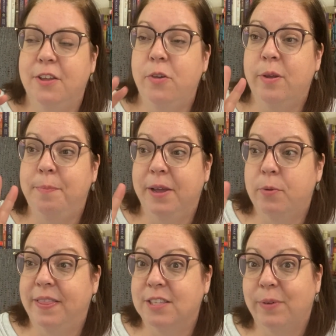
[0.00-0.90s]
You can pick
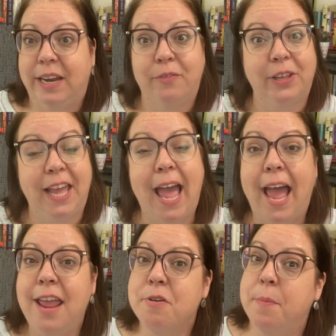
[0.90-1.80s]
one that's rated really
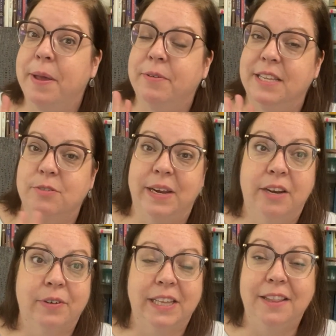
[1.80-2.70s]
high. You can pick one that's
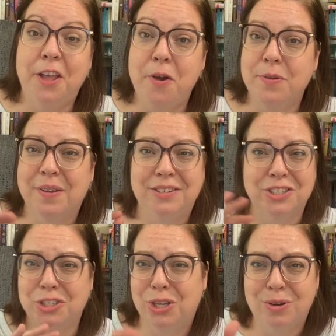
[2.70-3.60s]
rated really low. You could
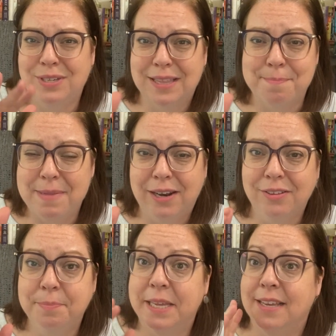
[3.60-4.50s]
just go to the
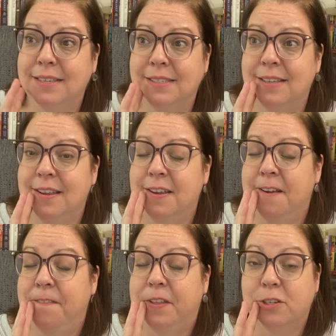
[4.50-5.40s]
middle because
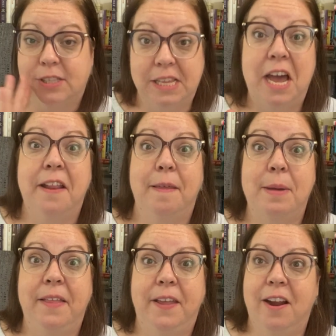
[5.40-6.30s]
there's a lot of them
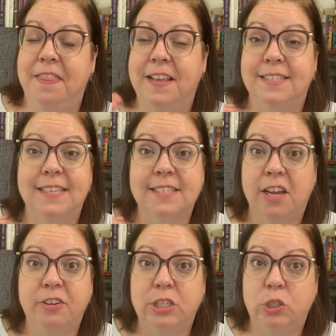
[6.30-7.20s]
on there. I think
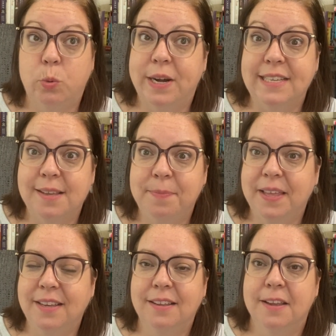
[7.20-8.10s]
620
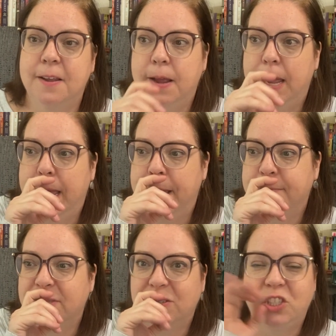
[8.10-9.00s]
something.
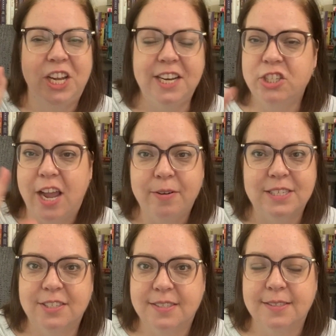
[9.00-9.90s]
Um, so change how
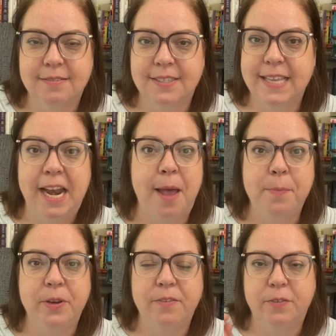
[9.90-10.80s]
it's set
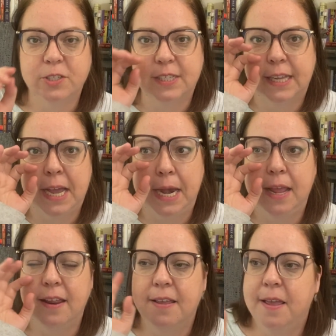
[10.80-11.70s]
up when you first click on
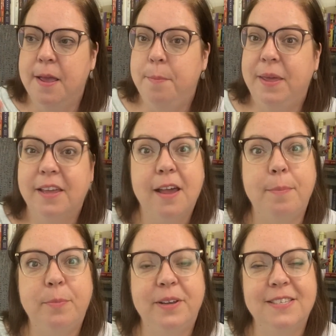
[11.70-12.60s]
it. Pick a
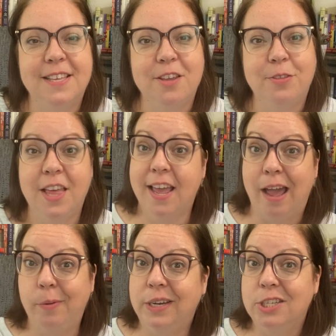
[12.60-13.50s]
couple books that you think
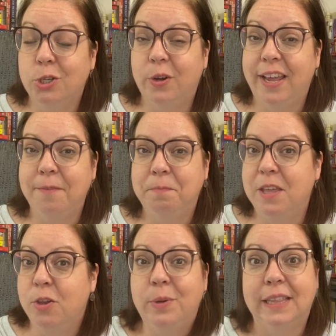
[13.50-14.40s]
I would enjoy,
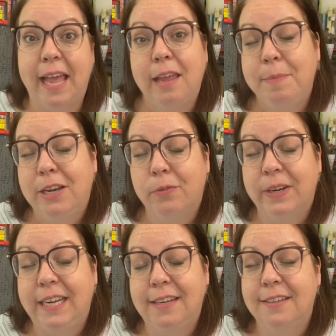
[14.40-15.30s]
that you would like me to
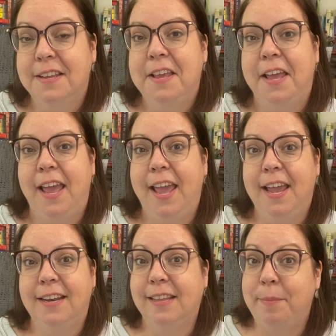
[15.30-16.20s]
read,
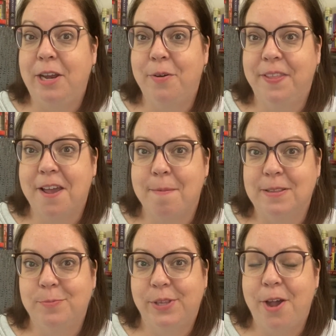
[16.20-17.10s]
and let me know in the
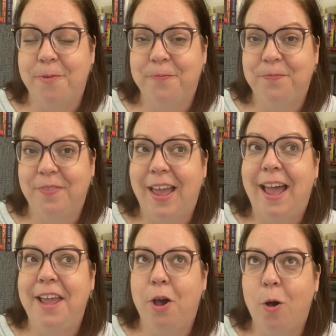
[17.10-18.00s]
comments below.
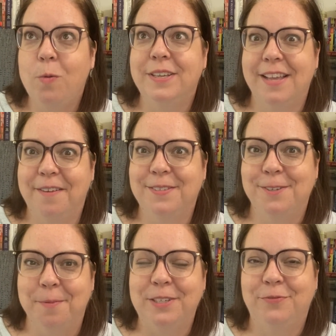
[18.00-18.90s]
I always have
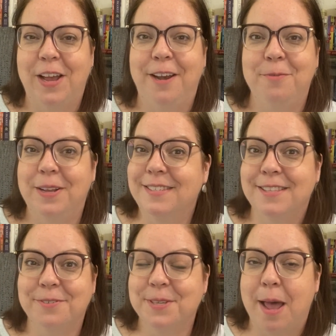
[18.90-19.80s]
so much fun once
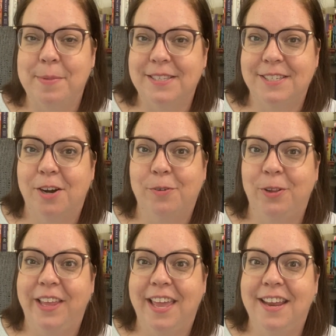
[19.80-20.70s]
those comments start
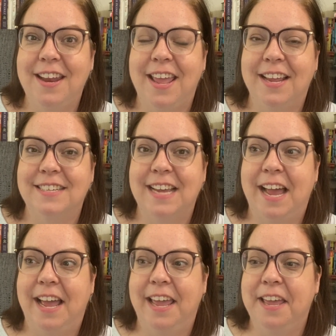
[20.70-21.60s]
rolling in and
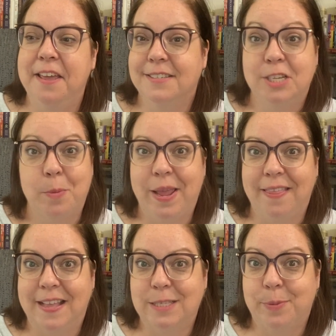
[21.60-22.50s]
I start
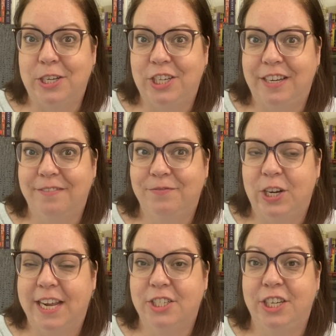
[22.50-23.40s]
making that spreadsheet for
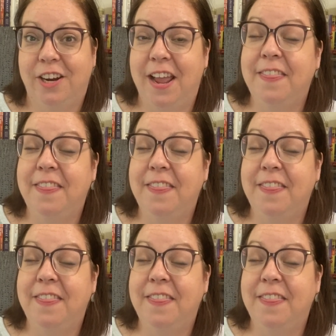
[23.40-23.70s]
next year.